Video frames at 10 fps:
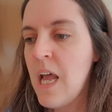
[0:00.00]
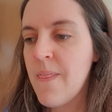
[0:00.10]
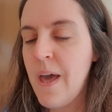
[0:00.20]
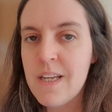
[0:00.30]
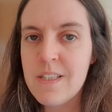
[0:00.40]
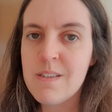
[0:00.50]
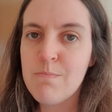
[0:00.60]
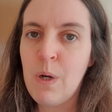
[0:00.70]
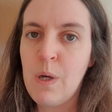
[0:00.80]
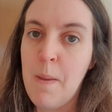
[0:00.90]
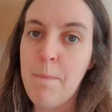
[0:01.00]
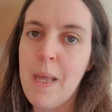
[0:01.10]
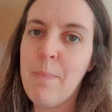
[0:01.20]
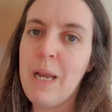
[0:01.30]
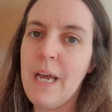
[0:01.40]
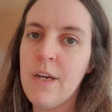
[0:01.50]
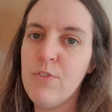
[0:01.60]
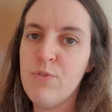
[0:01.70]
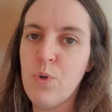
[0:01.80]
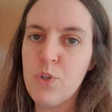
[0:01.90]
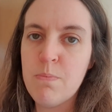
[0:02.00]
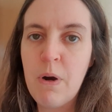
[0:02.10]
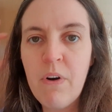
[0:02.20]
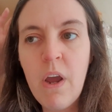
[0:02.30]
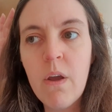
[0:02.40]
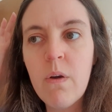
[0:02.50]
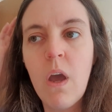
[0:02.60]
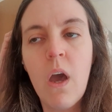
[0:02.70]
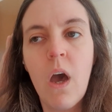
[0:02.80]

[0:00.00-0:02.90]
that's my big plan for tomorrow.